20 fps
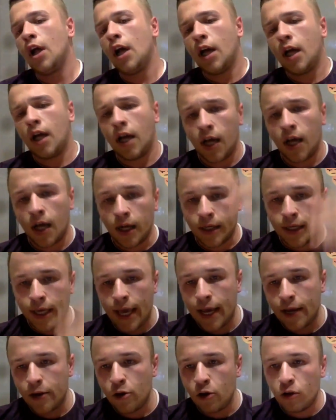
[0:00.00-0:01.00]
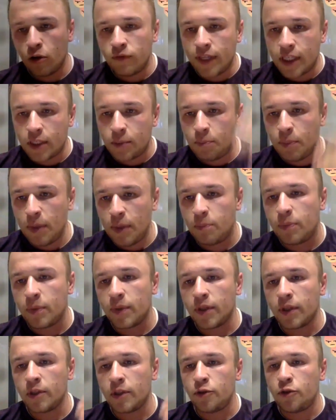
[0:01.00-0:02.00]
uh, gain all of these people,
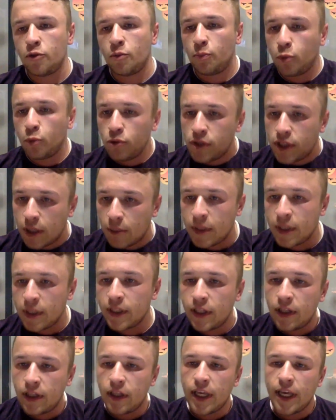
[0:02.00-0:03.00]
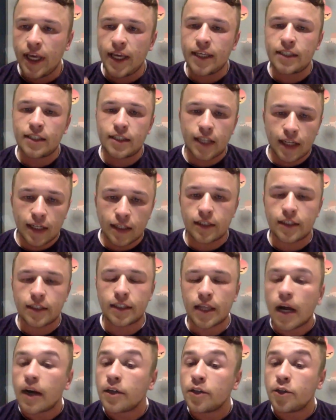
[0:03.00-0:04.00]
to put them in the list and
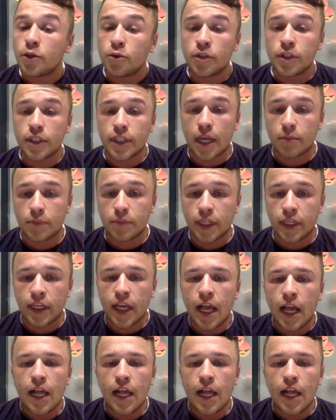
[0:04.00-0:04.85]
start doing something.